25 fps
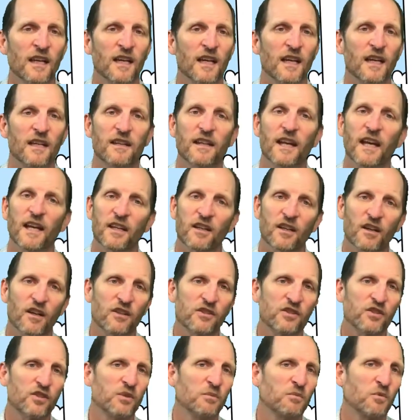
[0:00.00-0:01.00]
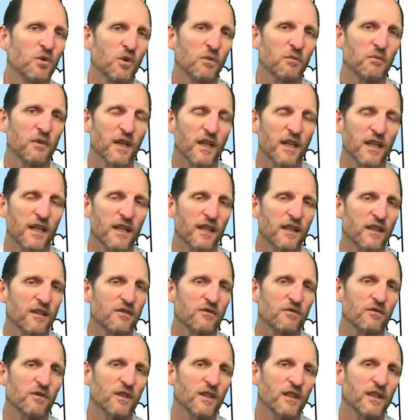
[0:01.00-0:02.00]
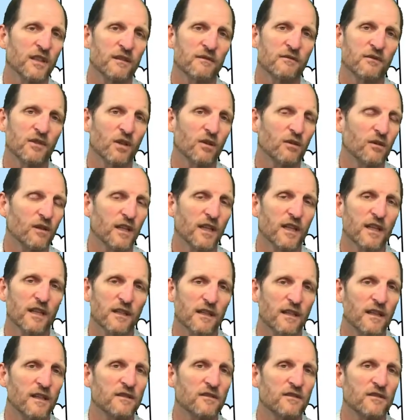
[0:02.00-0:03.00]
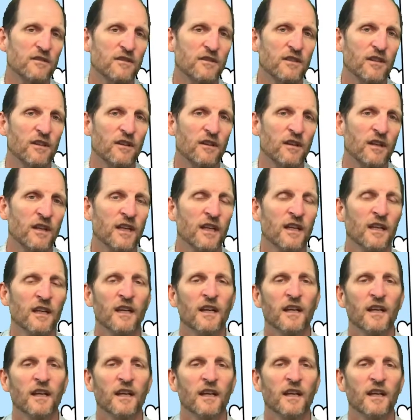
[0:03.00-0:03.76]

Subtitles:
And that costs you more money, and it's really totally unnecessary.